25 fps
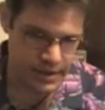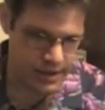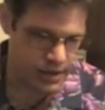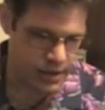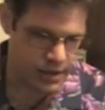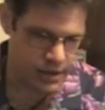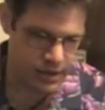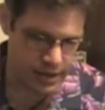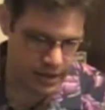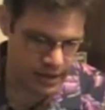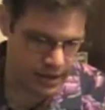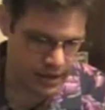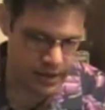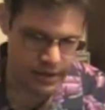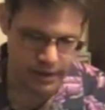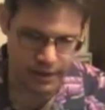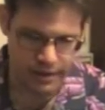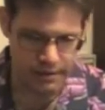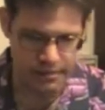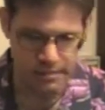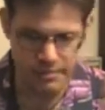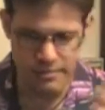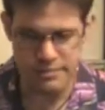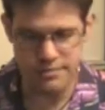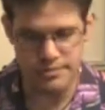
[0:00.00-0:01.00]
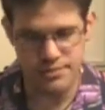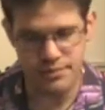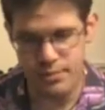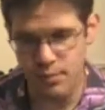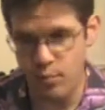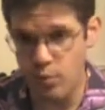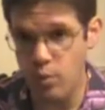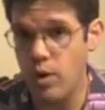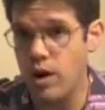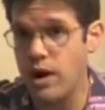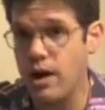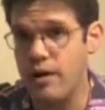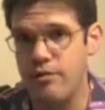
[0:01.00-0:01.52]
yeah,
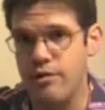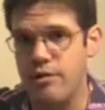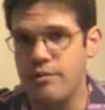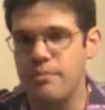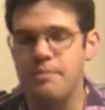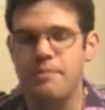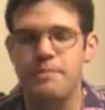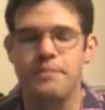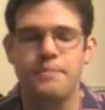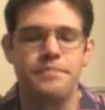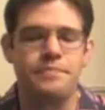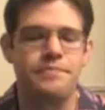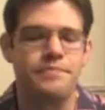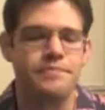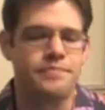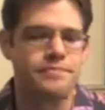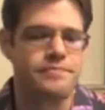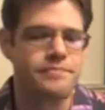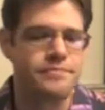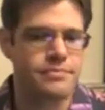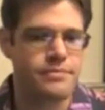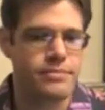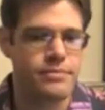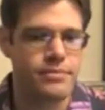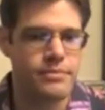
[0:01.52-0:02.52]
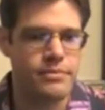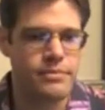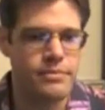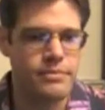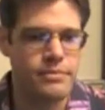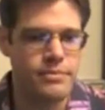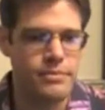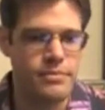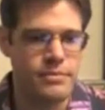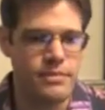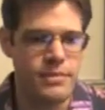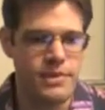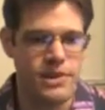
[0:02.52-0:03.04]
whatever.
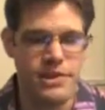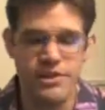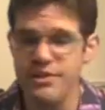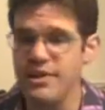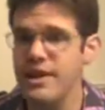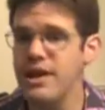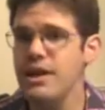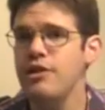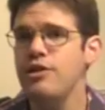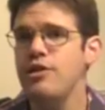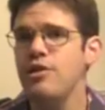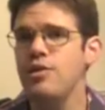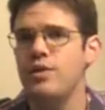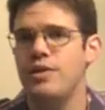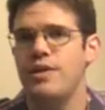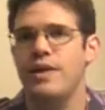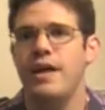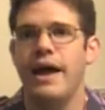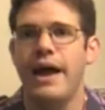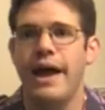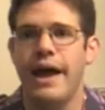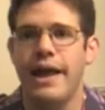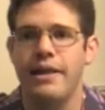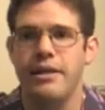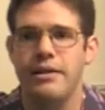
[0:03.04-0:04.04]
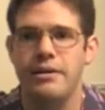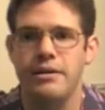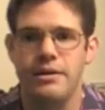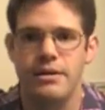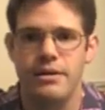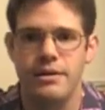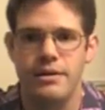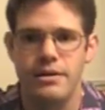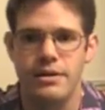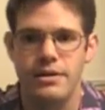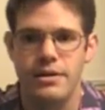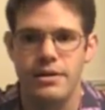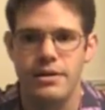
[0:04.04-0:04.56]
Instead of doing that,
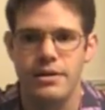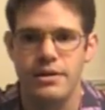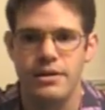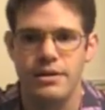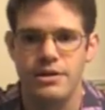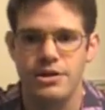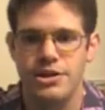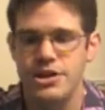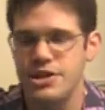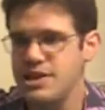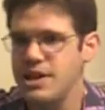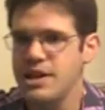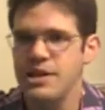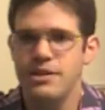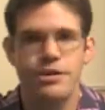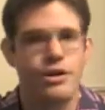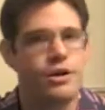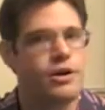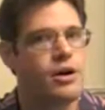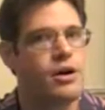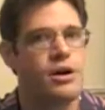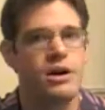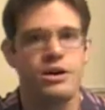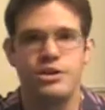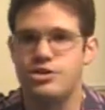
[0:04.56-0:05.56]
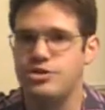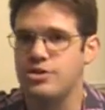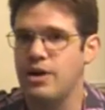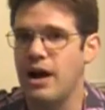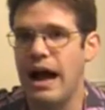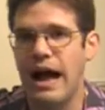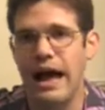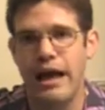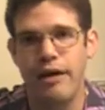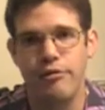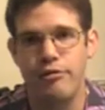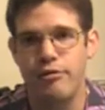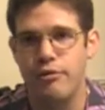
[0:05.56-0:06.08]
just get in your car and
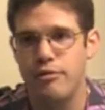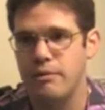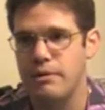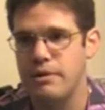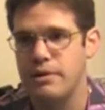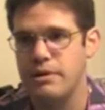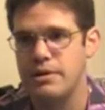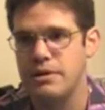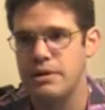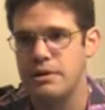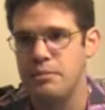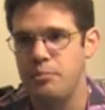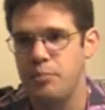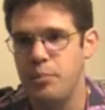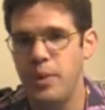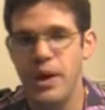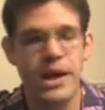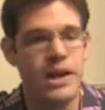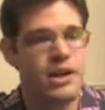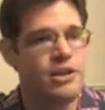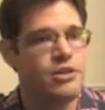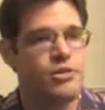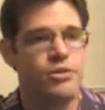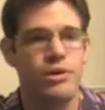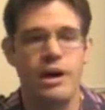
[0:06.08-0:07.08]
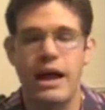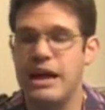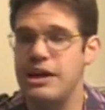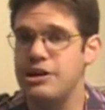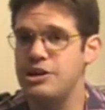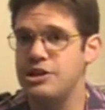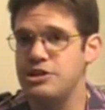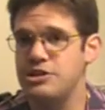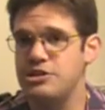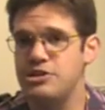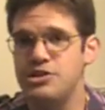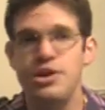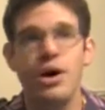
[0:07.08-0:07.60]
drive. Pick a
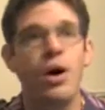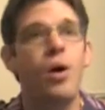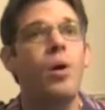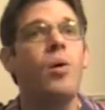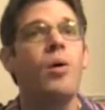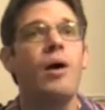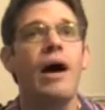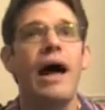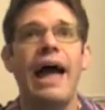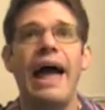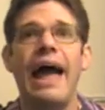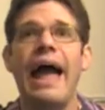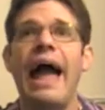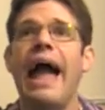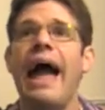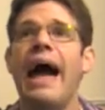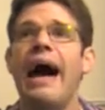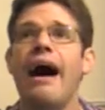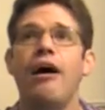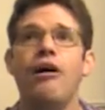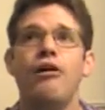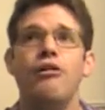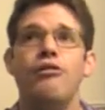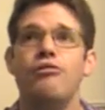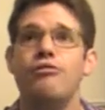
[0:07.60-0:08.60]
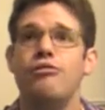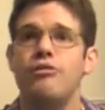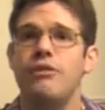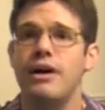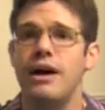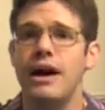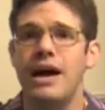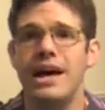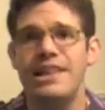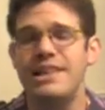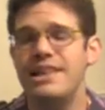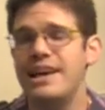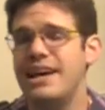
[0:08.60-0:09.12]
direction. Don't have
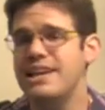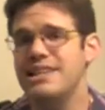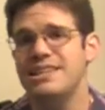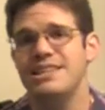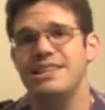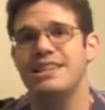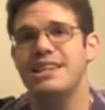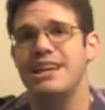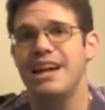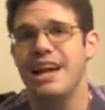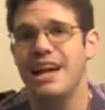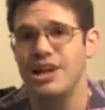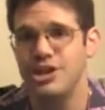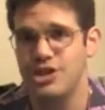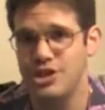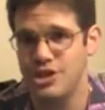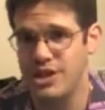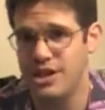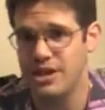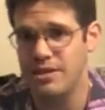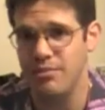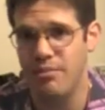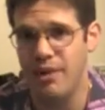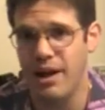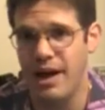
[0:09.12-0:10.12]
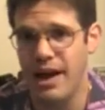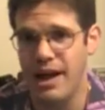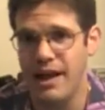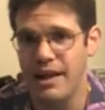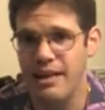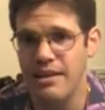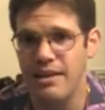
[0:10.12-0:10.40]
a destination in mind.